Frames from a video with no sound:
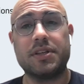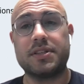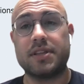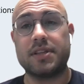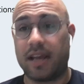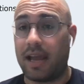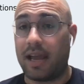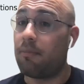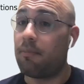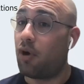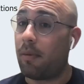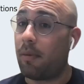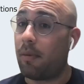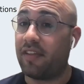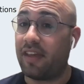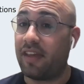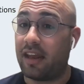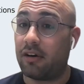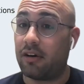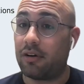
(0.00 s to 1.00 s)
one is, again, more
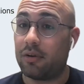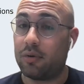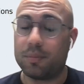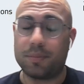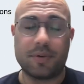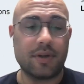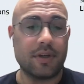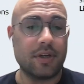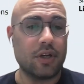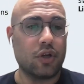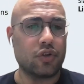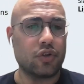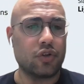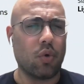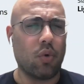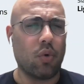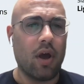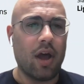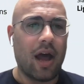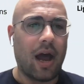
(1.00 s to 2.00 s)
about the inner loop.
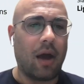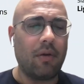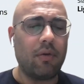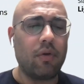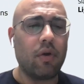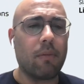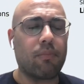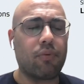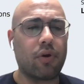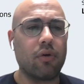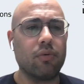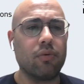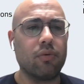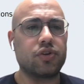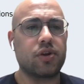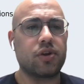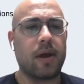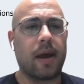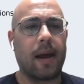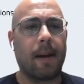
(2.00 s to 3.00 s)
So how do you
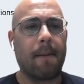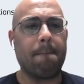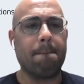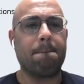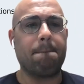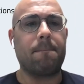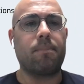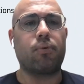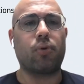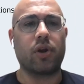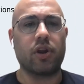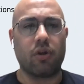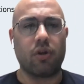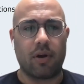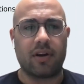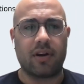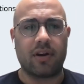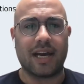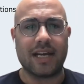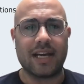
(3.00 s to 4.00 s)
approach
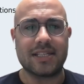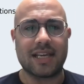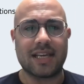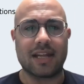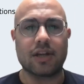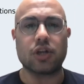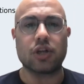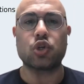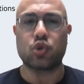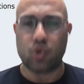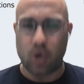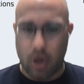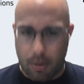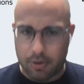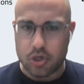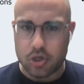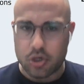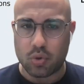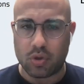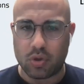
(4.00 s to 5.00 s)
prioritizing and
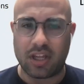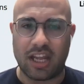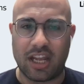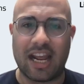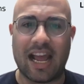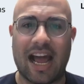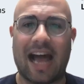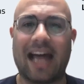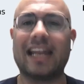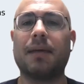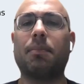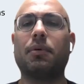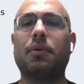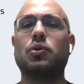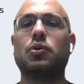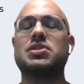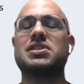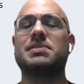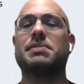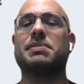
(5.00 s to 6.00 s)
troubleshooting
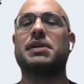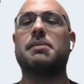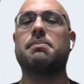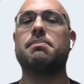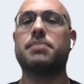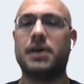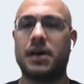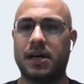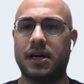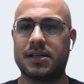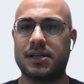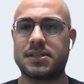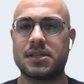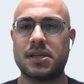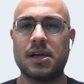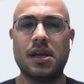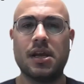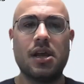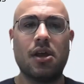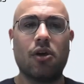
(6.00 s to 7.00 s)
unreproducible
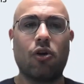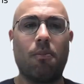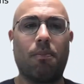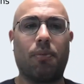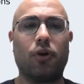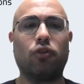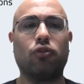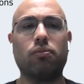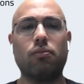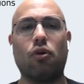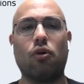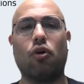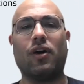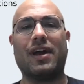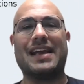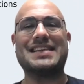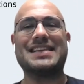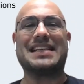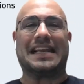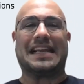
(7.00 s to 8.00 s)
bugs compared to
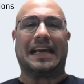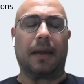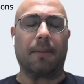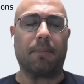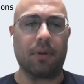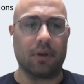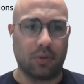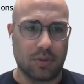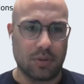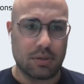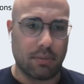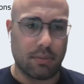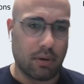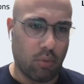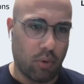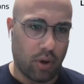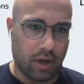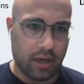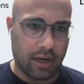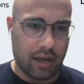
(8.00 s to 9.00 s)
more easily
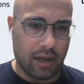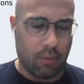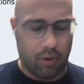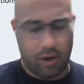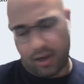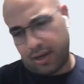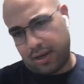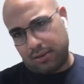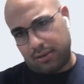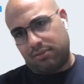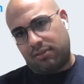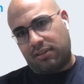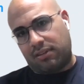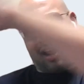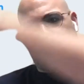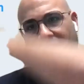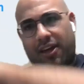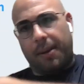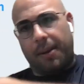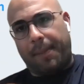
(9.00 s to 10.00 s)
reproducible one? And I want to
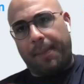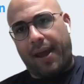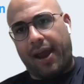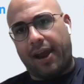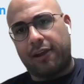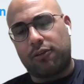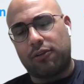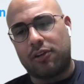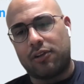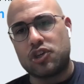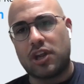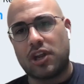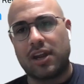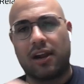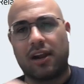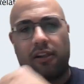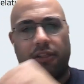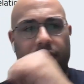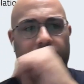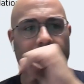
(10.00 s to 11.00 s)
tie that back to the
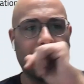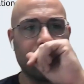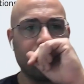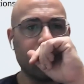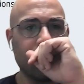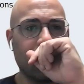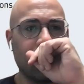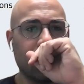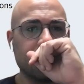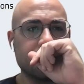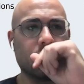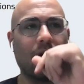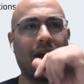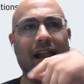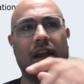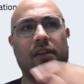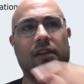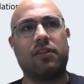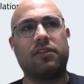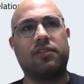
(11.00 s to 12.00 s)
general theme. So
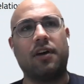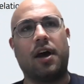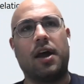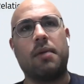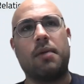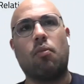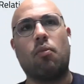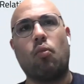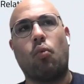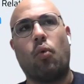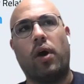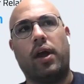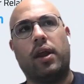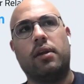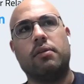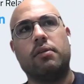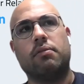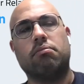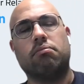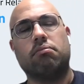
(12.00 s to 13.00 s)
a lot of the time
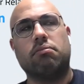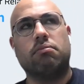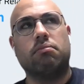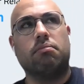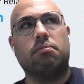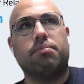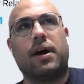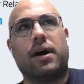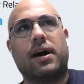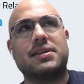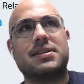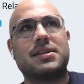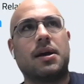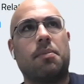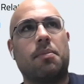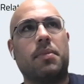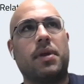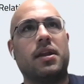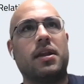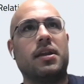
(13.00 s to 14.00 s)
when bugs
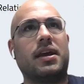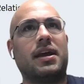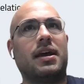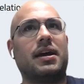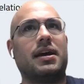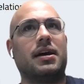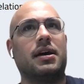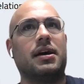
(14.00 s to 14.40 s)
come in,